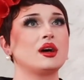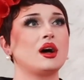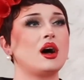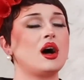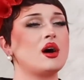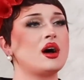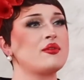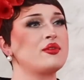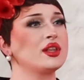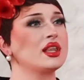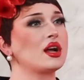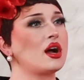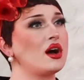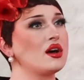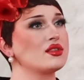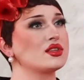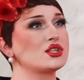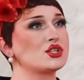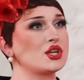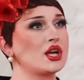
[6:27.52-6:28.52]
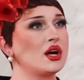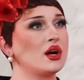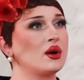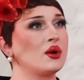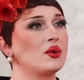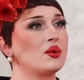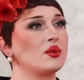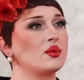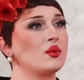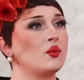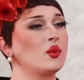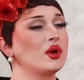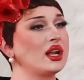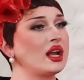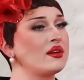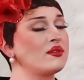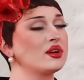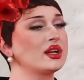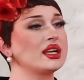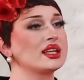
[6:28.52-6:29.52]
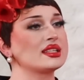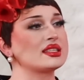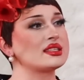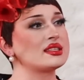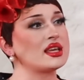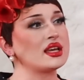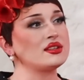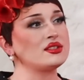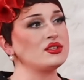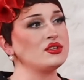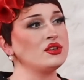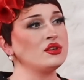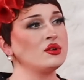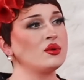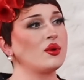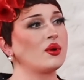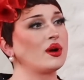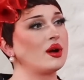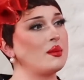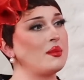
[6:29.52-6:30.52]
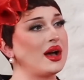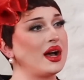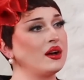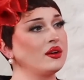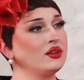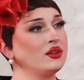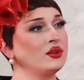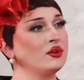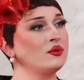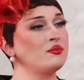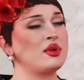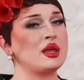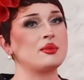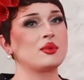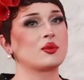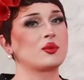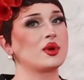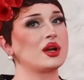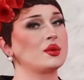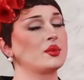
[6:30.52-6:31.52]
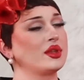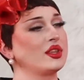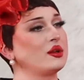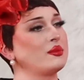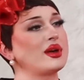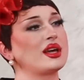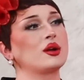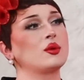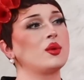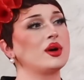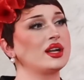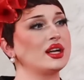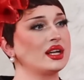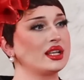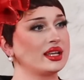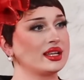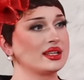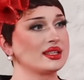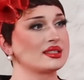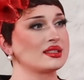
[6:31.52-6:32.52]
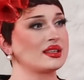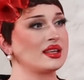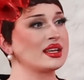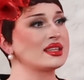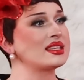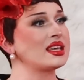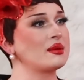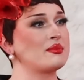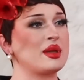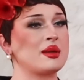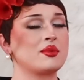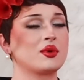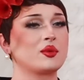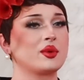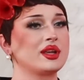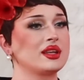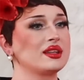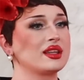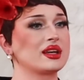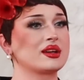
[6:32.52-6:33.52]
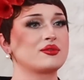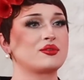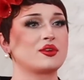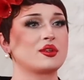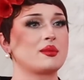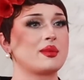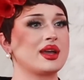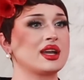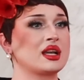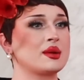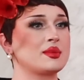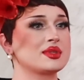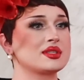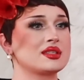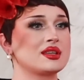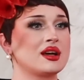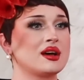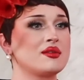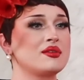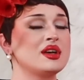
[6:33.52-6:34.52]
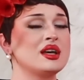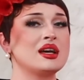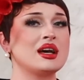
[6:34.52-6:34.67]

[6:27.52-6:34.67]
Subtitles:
I feel like on the show, whatever gets said to you or about you, people run with it, no matter what it is. Like I said, people reading like for the makeup and stuff.